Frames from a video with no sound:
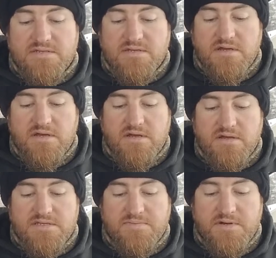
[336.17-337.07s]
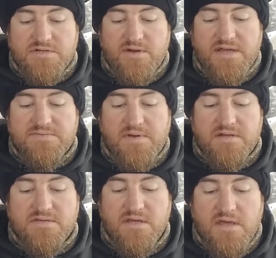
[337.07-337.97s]
uh, a spiritual
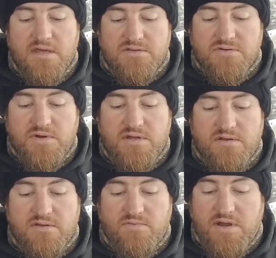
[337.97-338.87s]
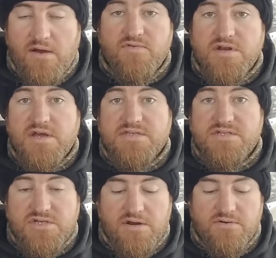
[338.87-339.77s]
aspect to it. Recovery does
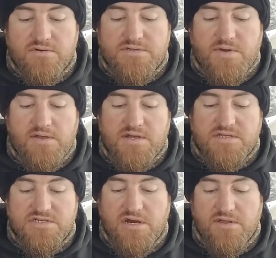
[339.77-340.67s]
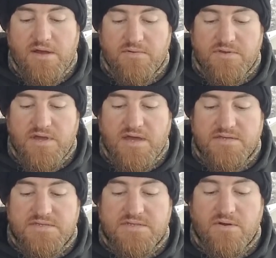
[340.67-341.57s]
in general, and so I like to share that with you
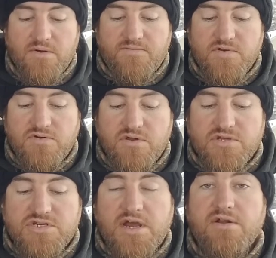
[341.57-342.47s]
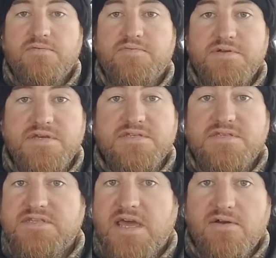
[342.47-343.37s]
guys. So if you're new to the channel, please
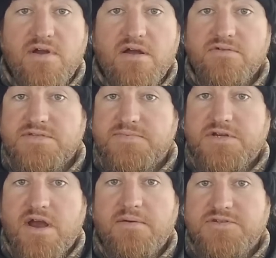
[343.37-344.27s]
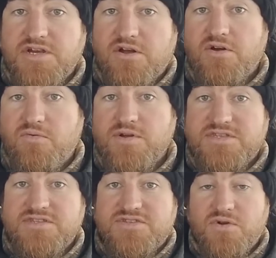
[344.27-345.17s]
stay around, subscribe, check out
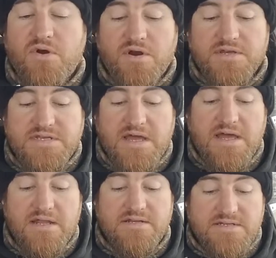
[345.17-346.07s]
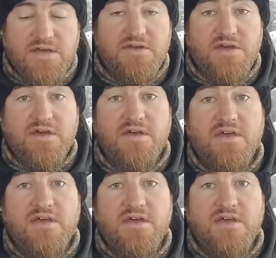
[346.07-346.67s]
what's in store, because I got to tell you,